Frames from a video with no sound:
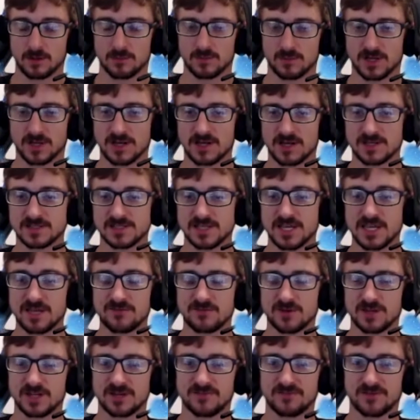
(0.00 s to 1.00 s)
Because
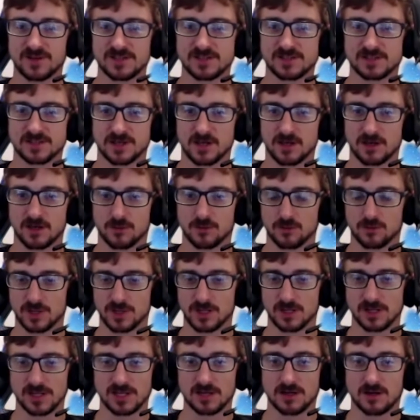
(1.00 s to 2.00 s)
even if it's a
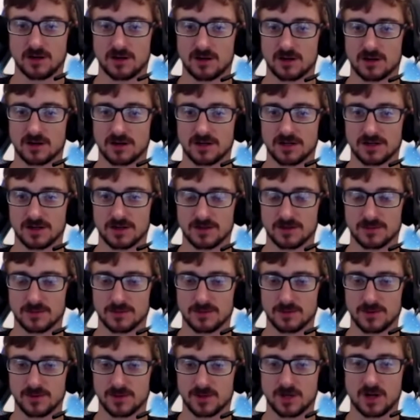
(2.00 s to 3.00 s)
really hard
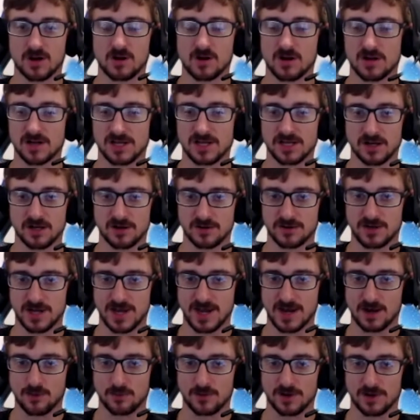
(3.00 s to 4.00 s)
cardio
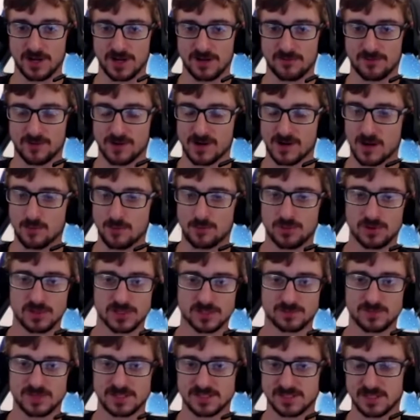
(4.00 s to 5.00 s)
day or whatever, and I
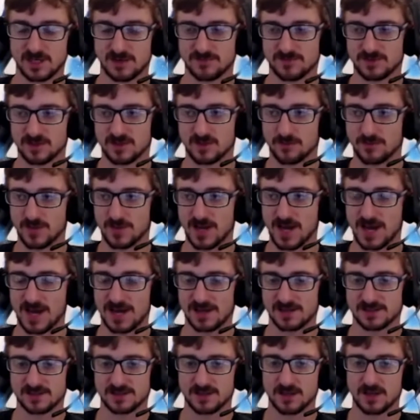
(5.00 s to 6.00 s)
push myself to the
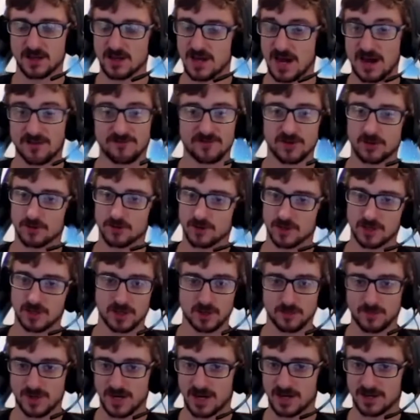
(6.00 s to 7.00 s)
max, I feel good
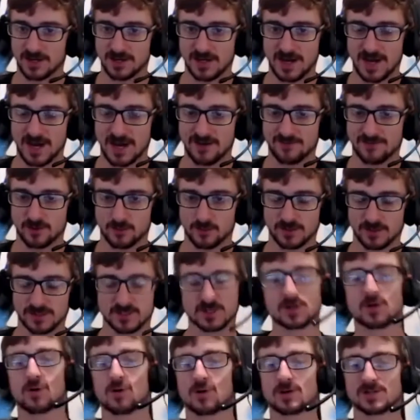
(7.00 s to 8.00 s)
about it afterwards.
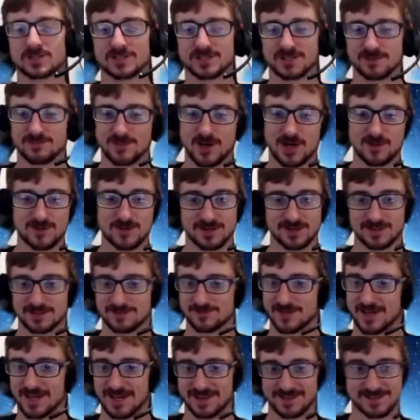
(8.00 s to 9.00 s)
Of course, in the moment, you're
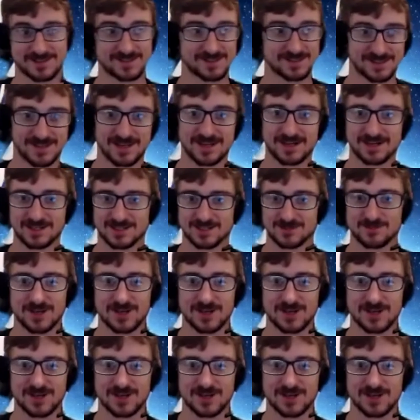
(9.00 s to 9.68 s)
like, man, this sucks.